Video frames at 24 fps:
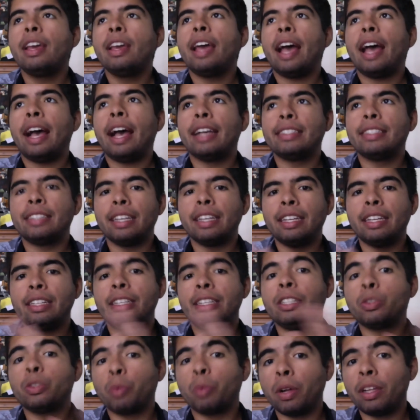As in,
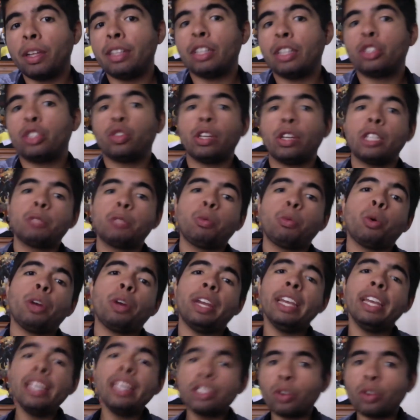he's willing to
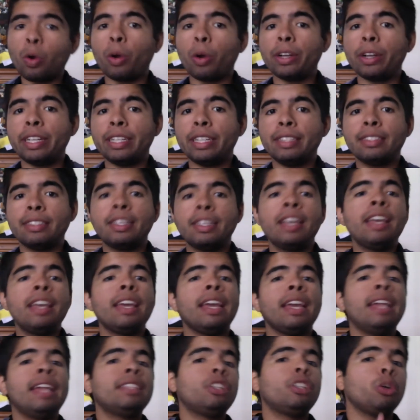transport his organs
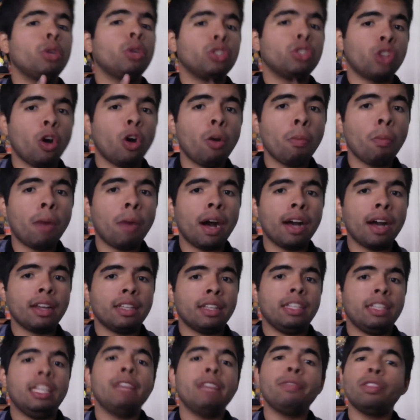into his own
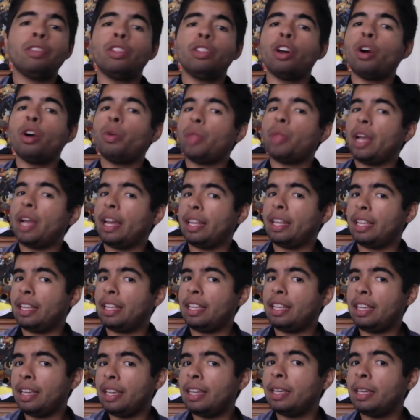body, even though that
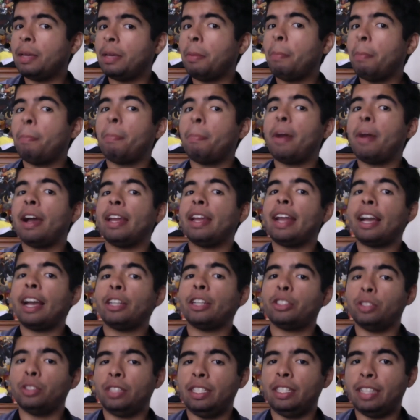he might
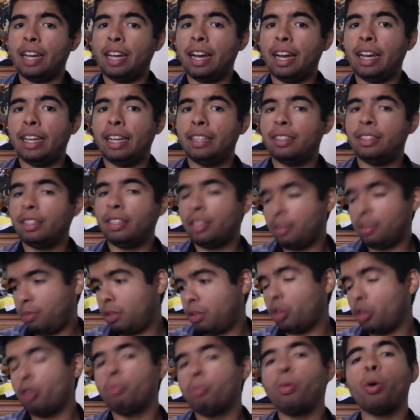actually die. The
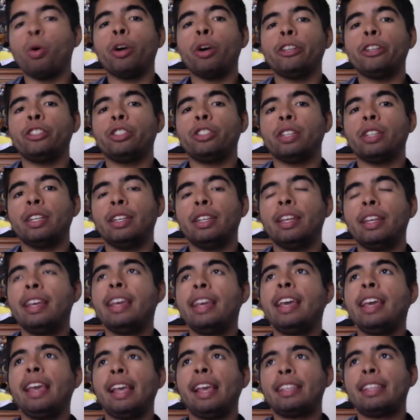little boy Shin.
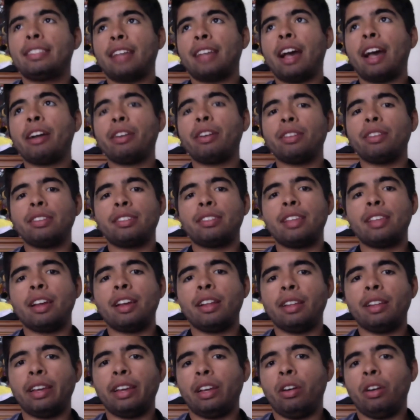And Sakura's
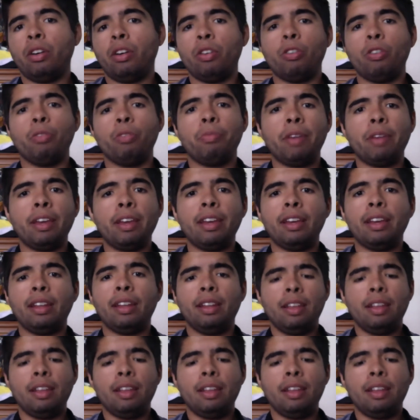there like, oh man,